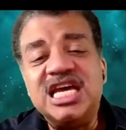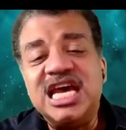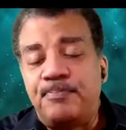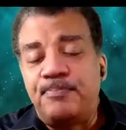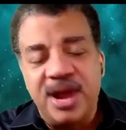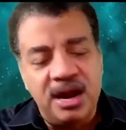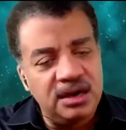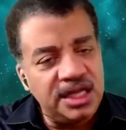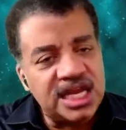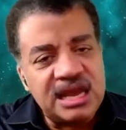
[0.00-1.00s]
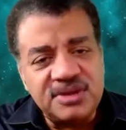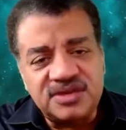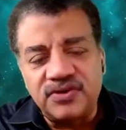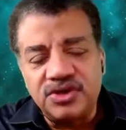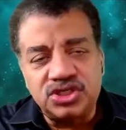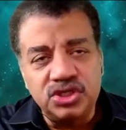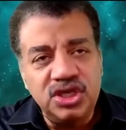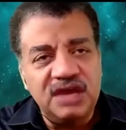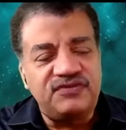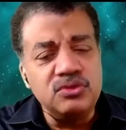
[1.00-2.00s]
it's barely any atmosphere. So
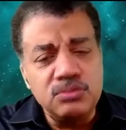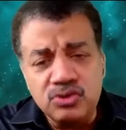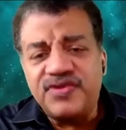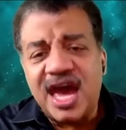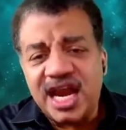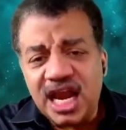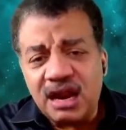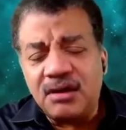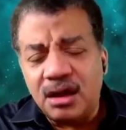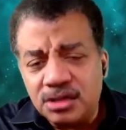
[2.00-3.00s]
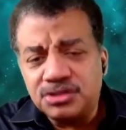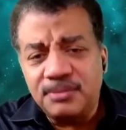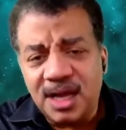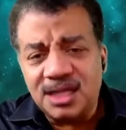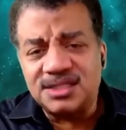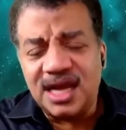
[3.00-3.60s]
if you move that air 100 miles an